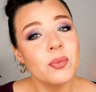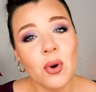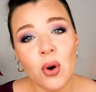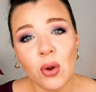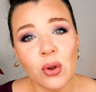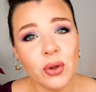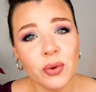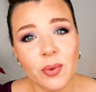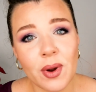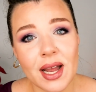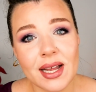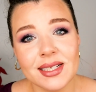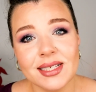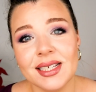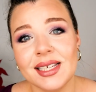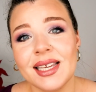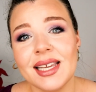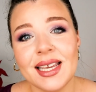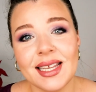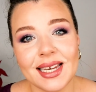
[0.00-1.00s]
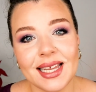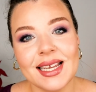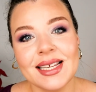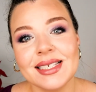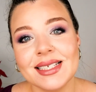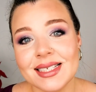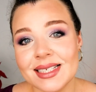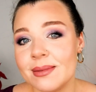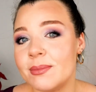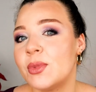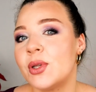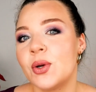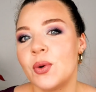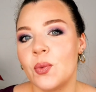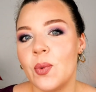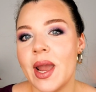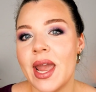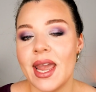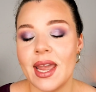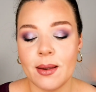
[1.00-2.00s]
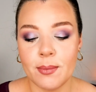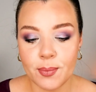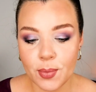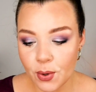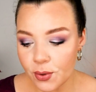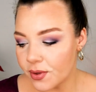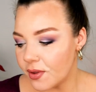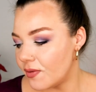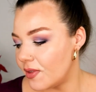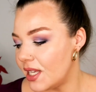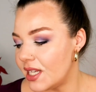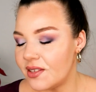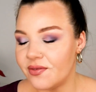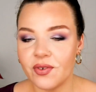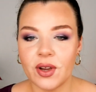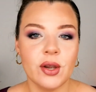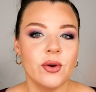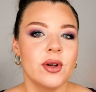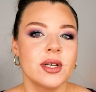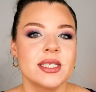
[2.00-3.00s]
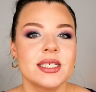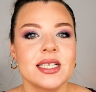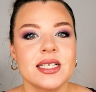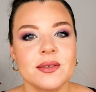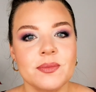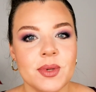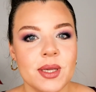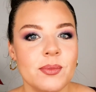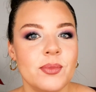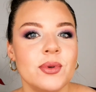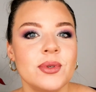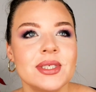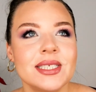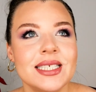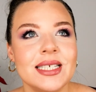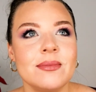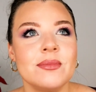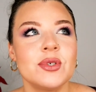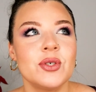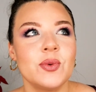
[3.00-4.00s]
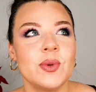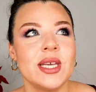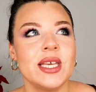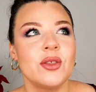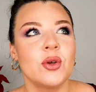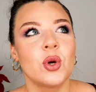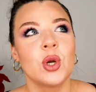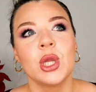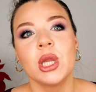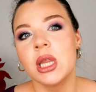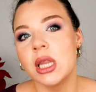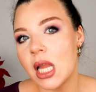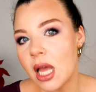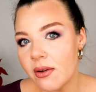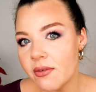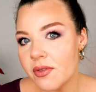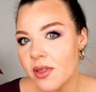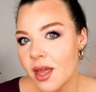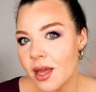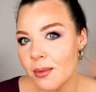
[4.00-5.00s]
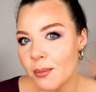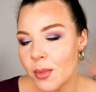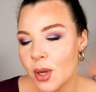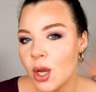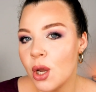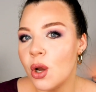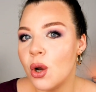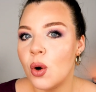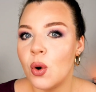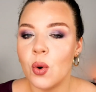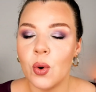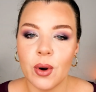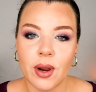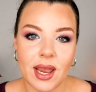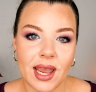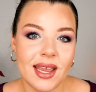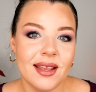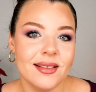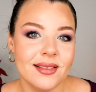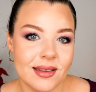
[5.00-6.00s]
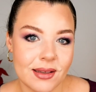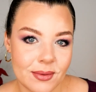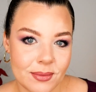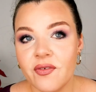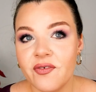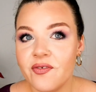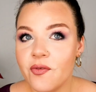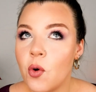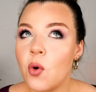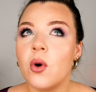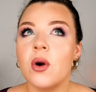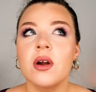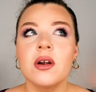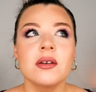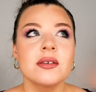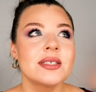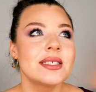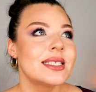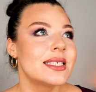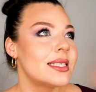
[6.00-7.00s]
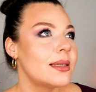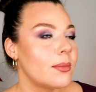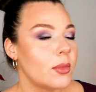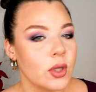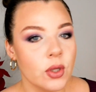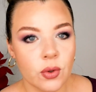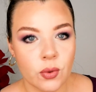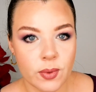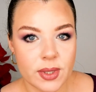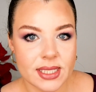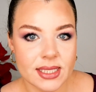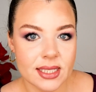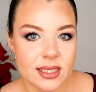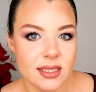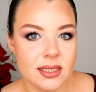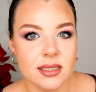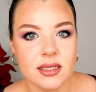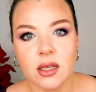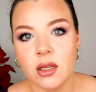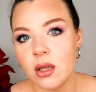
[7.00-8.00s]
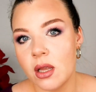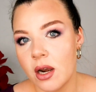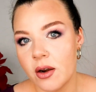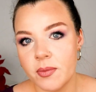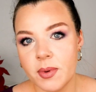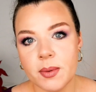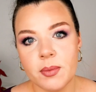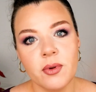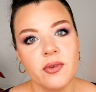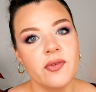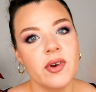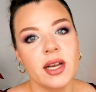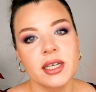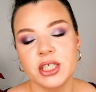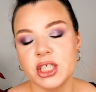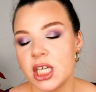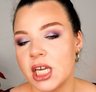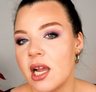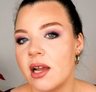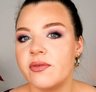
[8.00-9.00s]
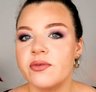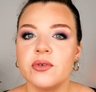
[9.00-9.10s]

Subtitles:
polarizing in a similar way. Both of these fragrances, people seem to either love them or hate them for similar reasons. A lot of people find Shaghaf